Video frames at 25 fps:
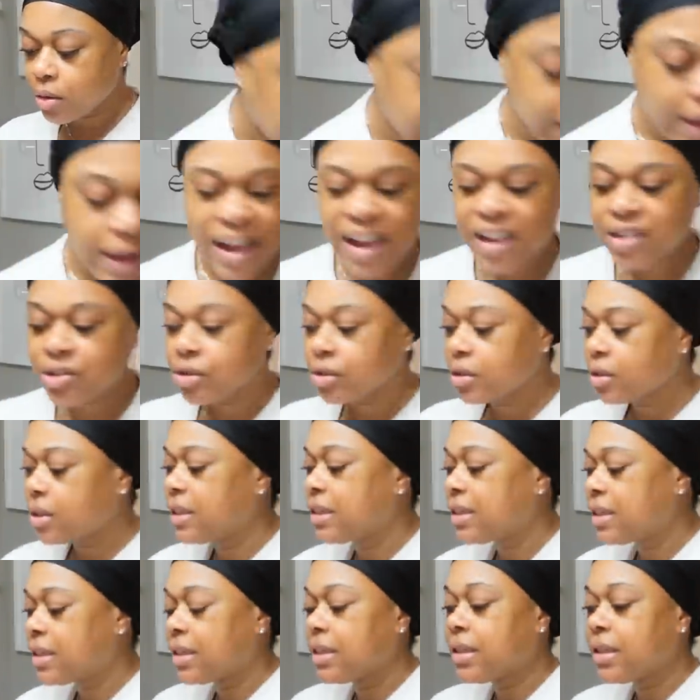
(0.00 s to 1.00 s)
They
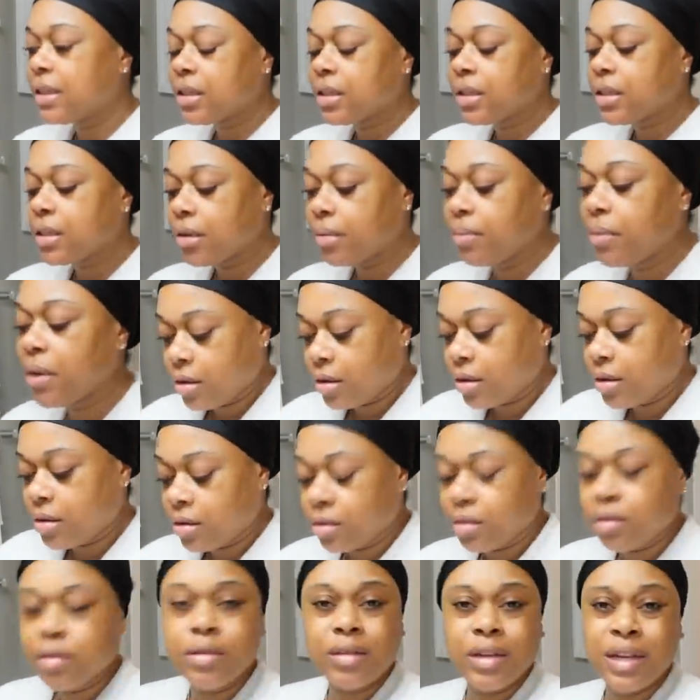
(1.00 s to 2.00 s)
actually sent it to me.
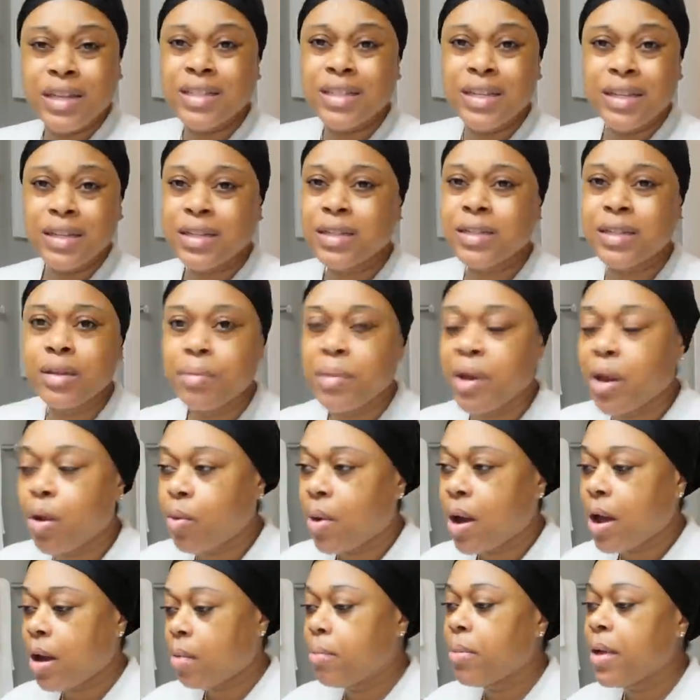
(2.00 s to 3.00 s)
They sent it to me a
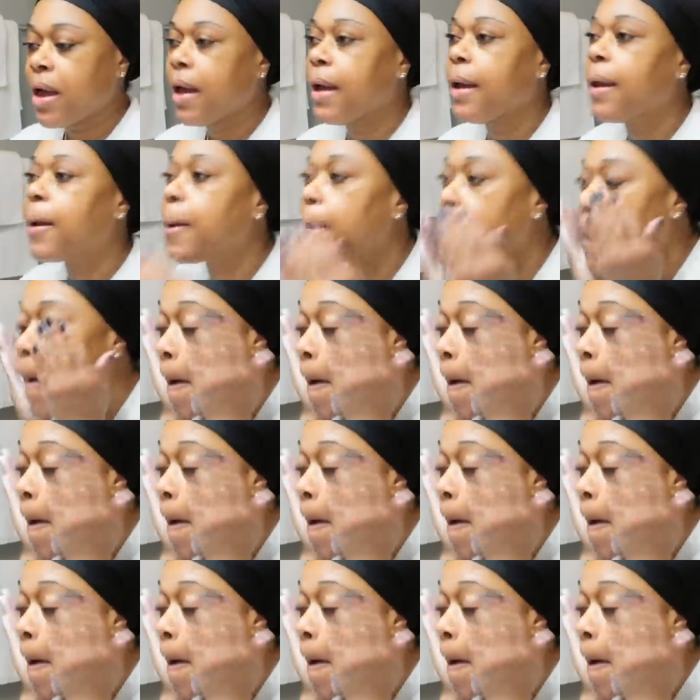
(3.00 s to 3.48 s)
while back.